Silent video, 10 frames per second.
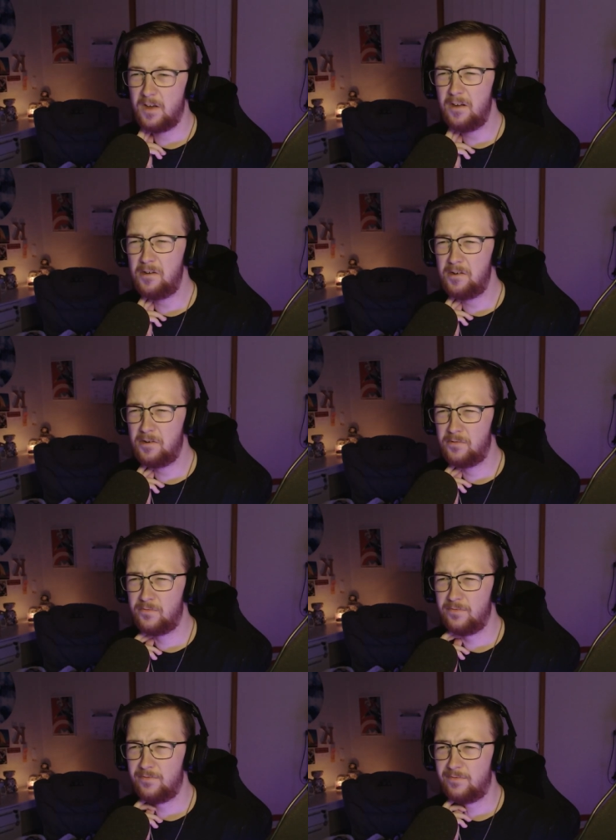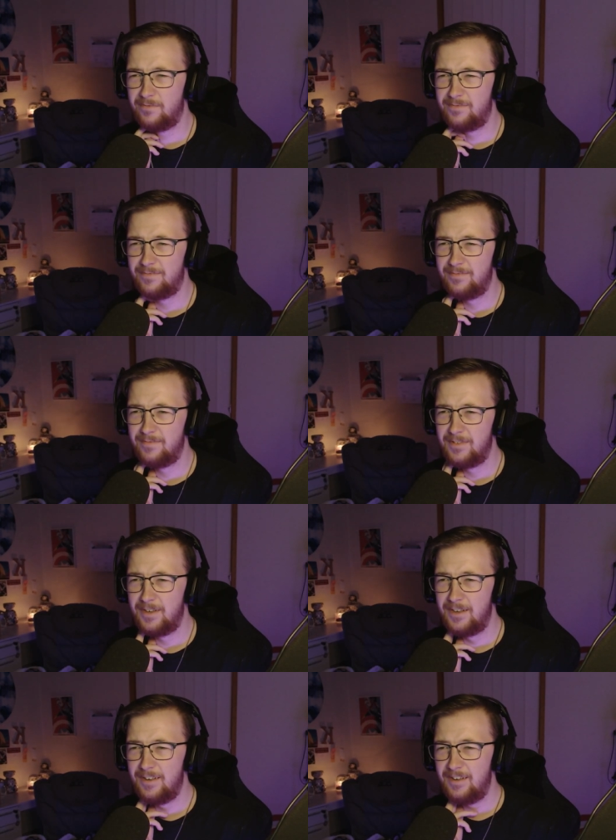Oh.
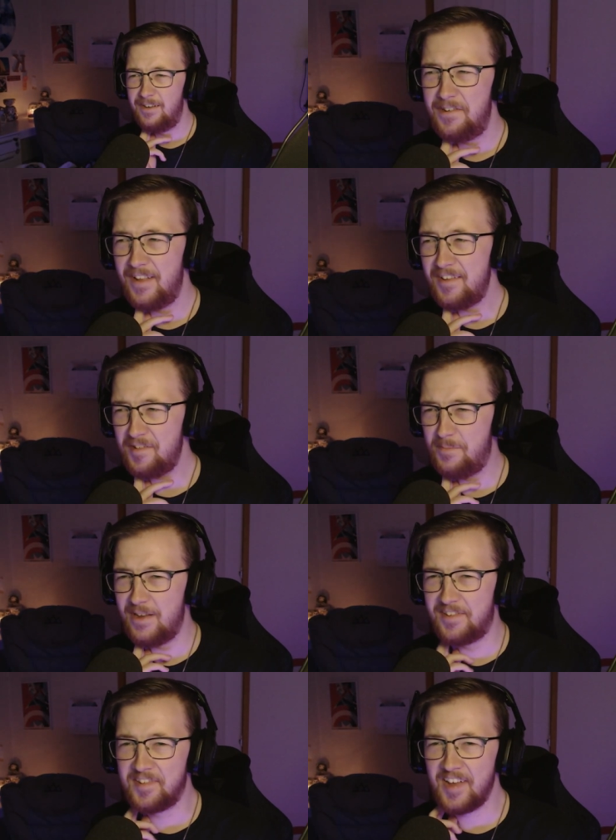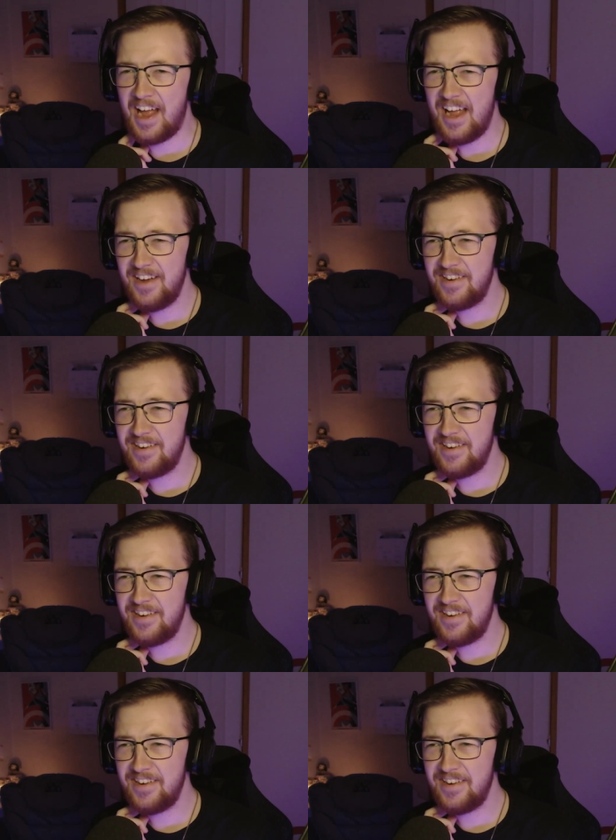oh that's a bit sad.